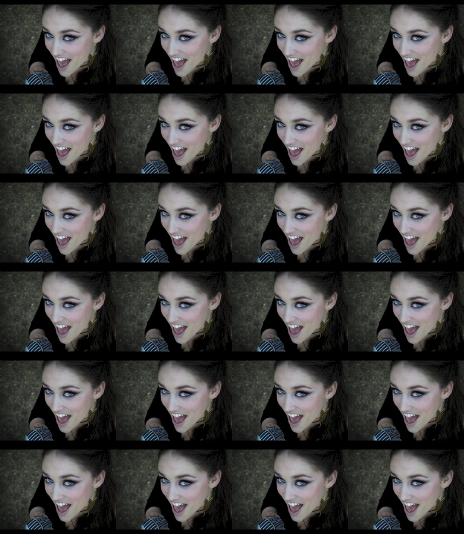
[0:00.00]

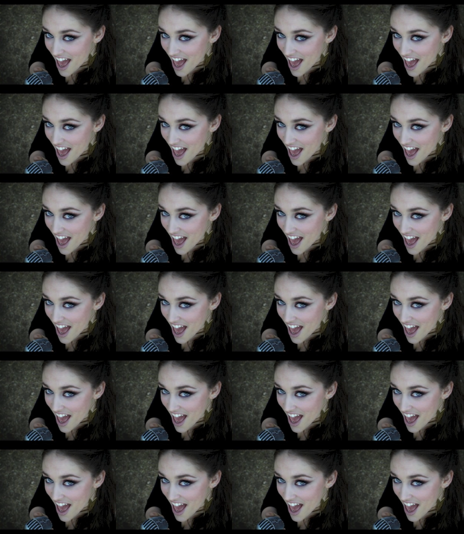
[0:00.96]

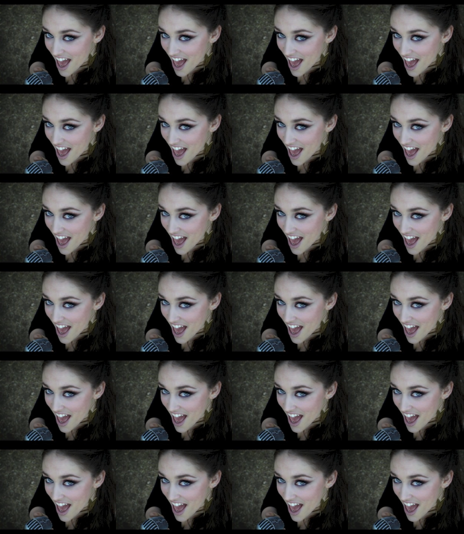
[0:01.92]

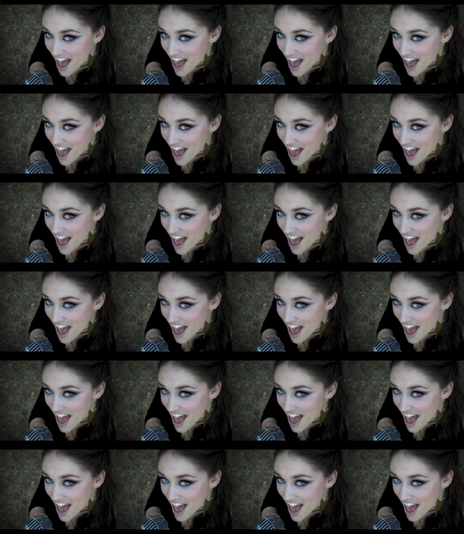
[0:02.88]
(no lip movement)